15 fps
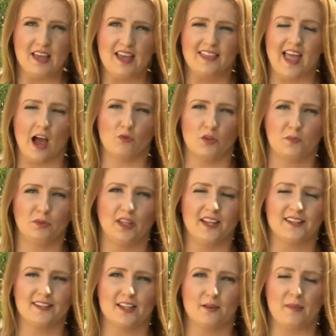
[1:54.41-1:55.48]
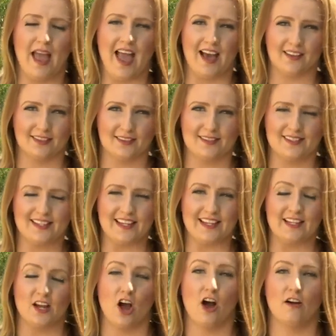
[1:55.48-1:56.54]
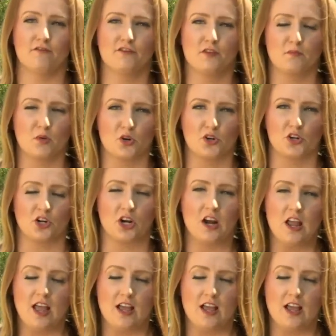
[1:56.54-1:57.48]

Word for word: that would place them at the scene of the murder.